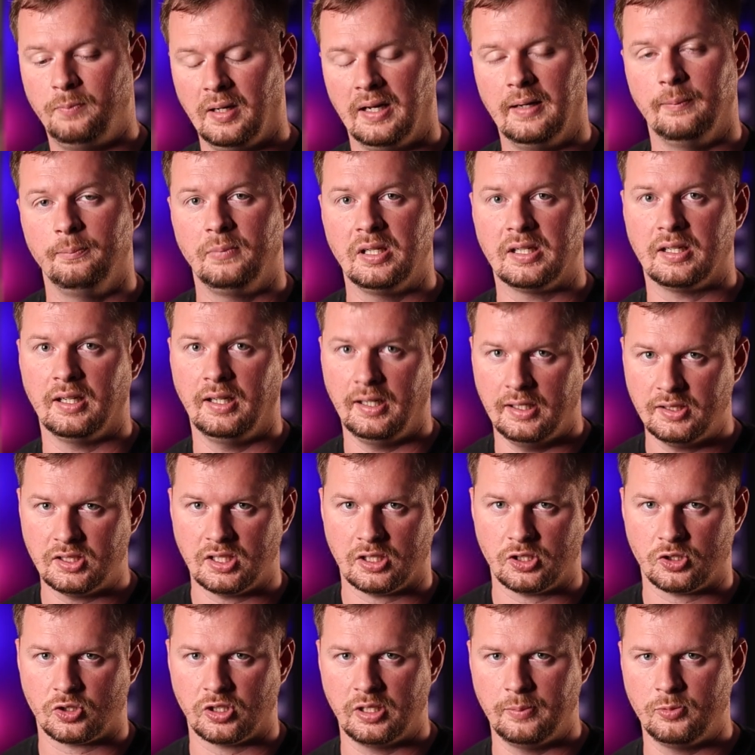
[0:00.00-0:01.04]
But because
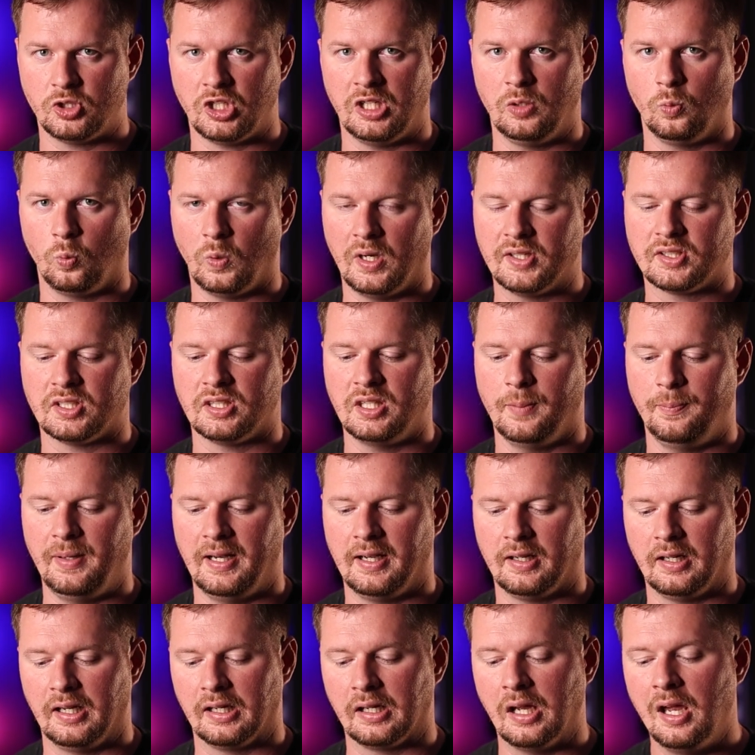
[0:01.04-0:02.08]
Extreme Gene was in the
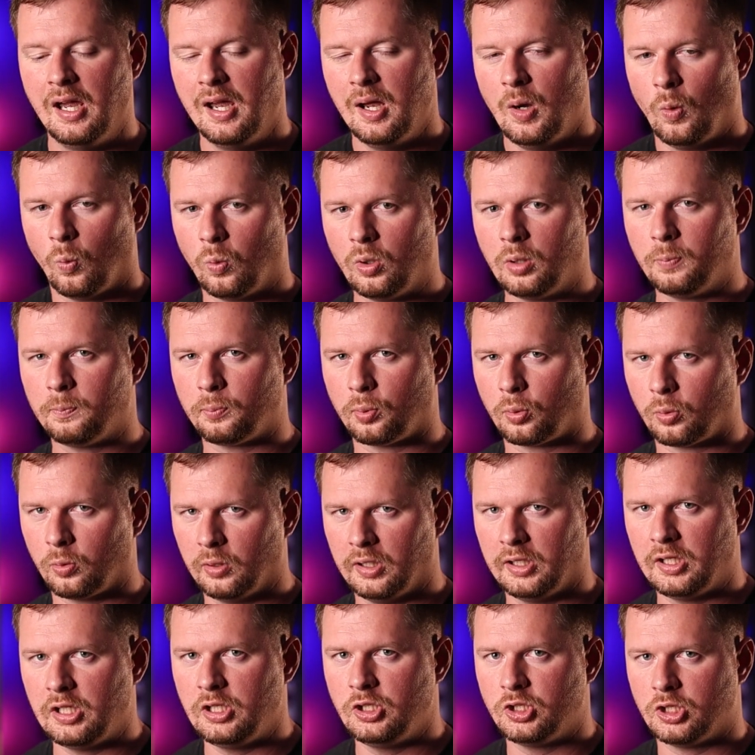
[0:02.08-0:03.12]
pairing, we're
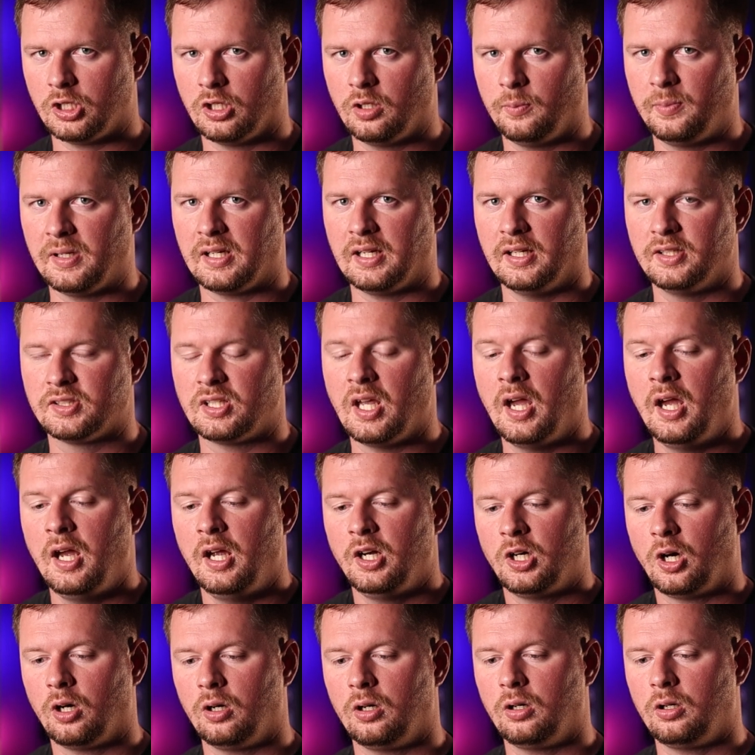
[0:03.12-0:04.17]
pretty sure because
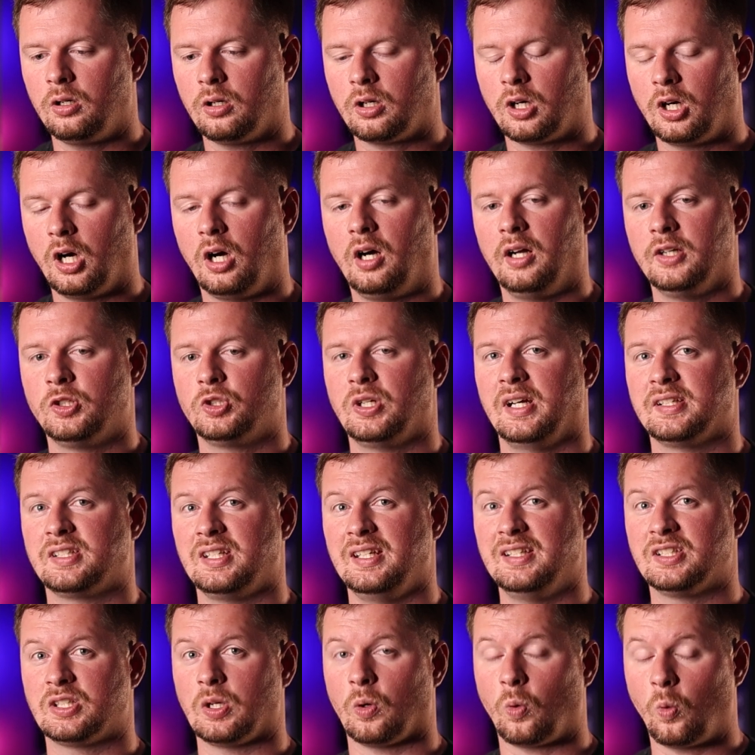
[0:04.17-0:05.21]
her contrast
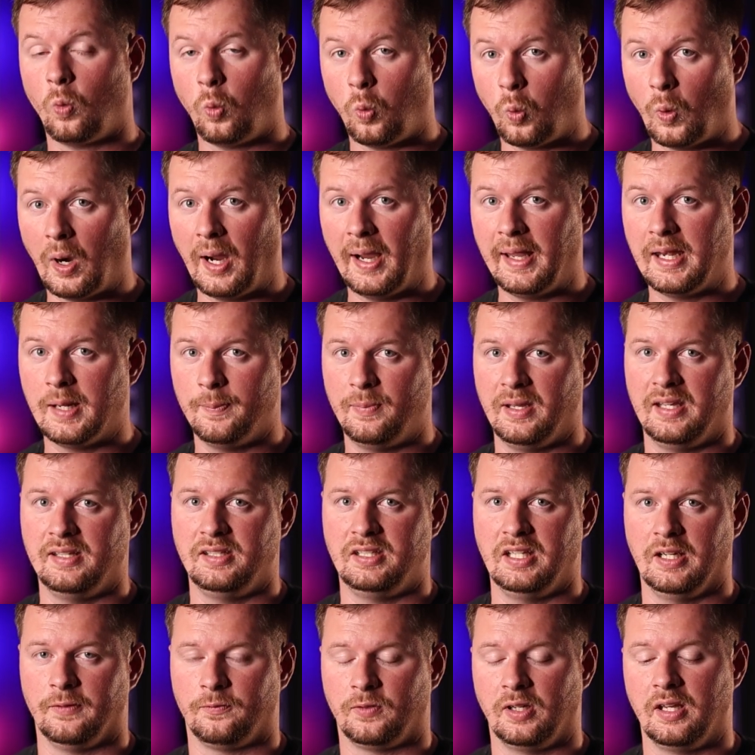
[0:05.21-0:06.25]
is quite a bit
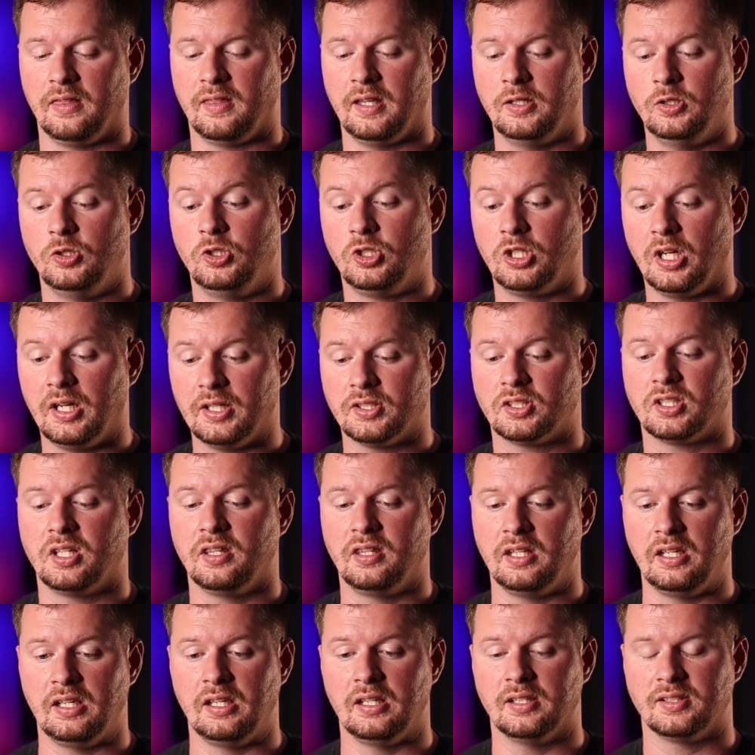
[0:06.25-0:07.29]
different than just
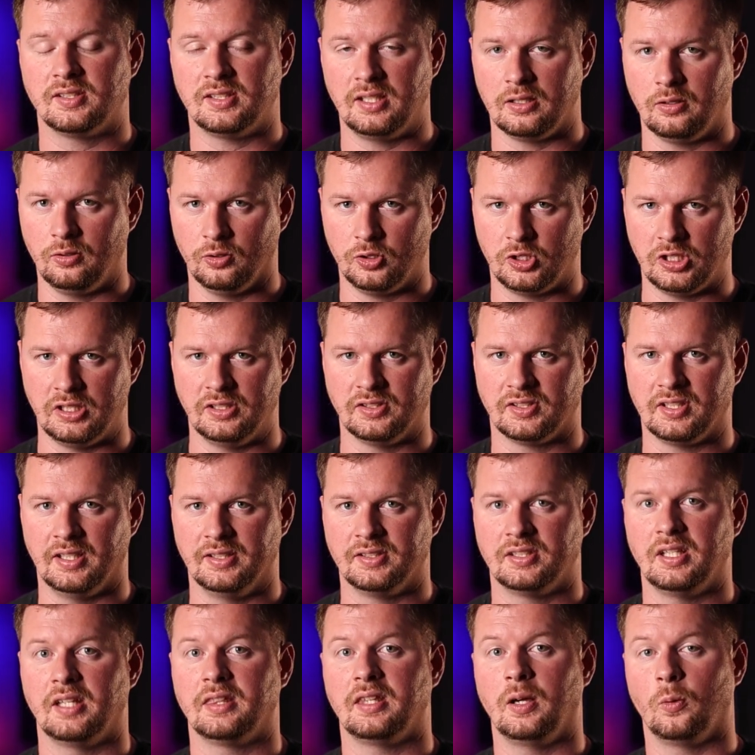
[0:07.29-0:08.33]
the single gene
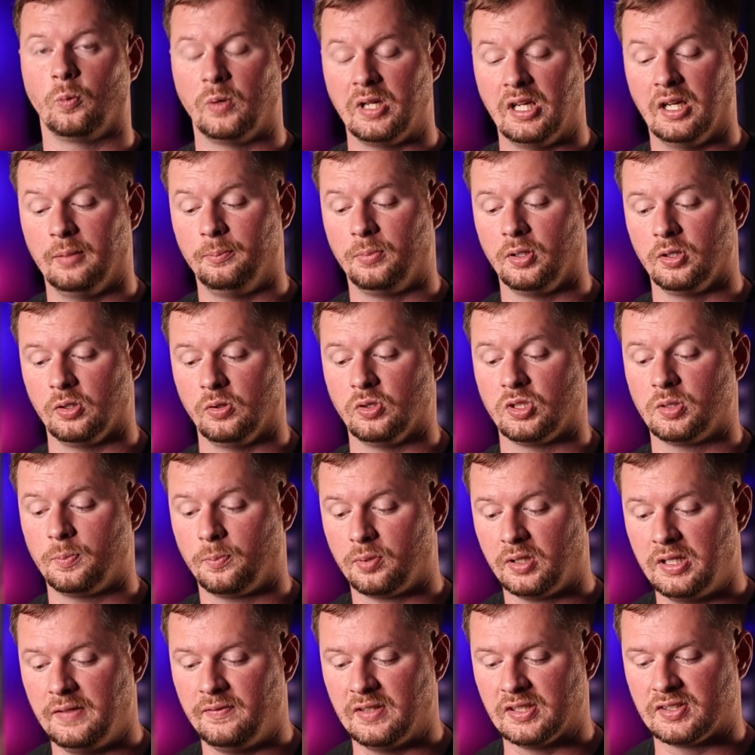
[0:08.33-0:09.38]
sunset that we had produced
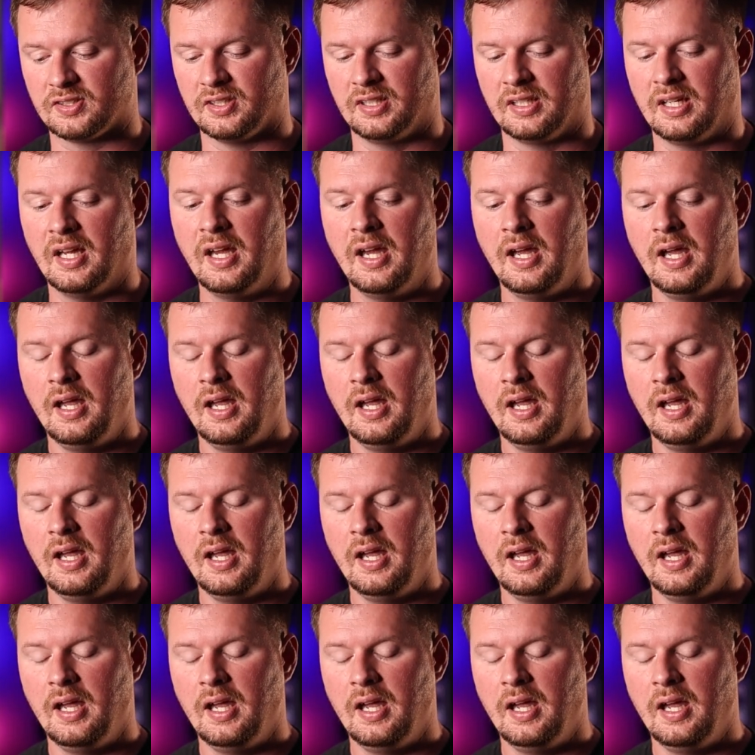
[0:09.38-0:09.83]
previously.